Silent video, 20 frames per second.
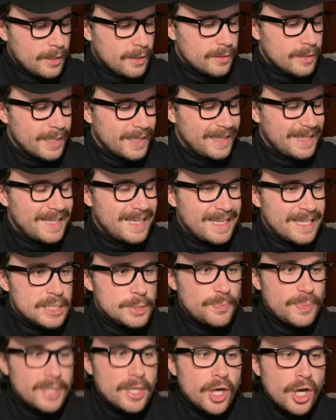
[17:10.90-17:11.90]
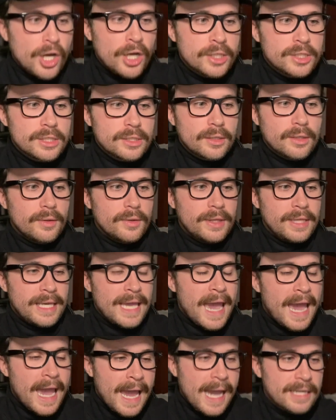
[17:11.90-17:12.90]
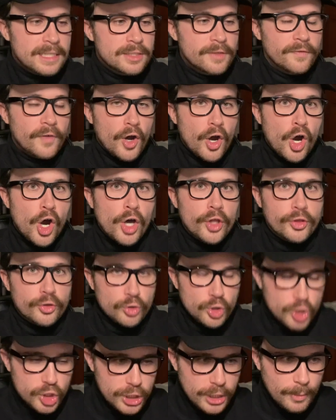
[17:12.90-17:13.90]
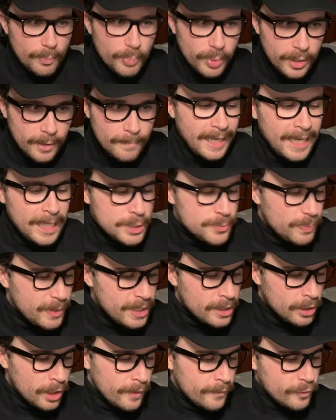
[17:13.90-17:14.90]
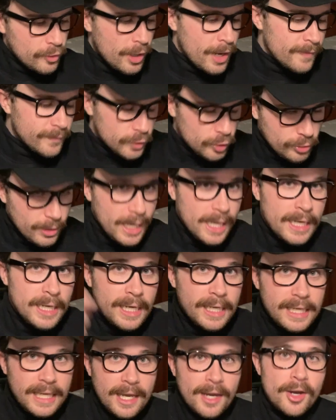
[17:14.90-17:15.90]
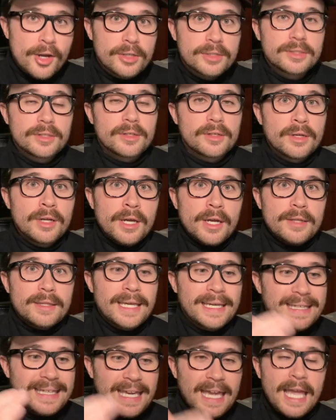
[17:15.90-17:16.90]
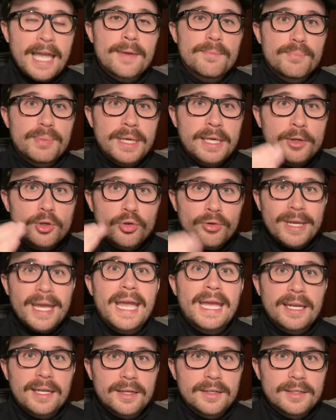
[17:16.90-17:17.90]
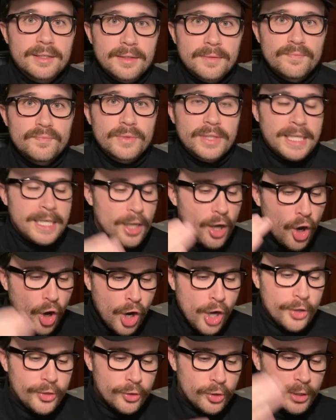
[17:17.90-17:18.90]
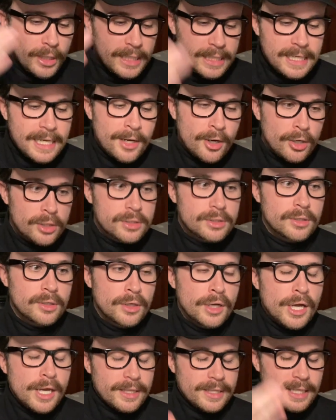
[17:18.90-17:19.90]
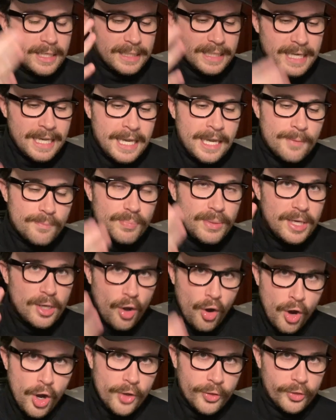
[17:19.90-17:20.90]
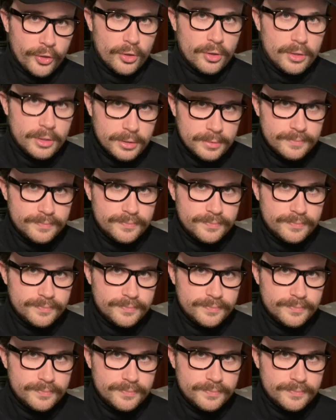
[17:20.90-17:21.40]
that he is beyond the act of authorship. H.P. Lovecraft created a character that can't be created. He authored a character that can't be authored.